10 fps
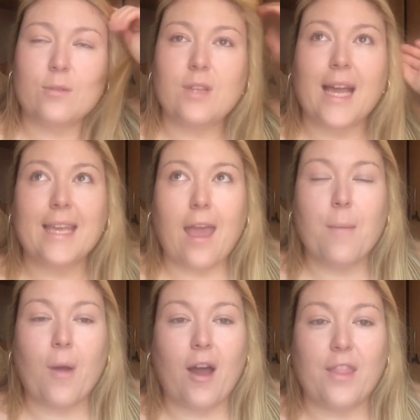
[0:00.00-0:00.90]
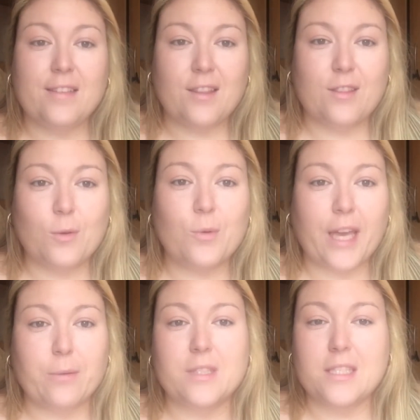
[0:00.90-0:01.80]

I was like, yeah, but I thought it would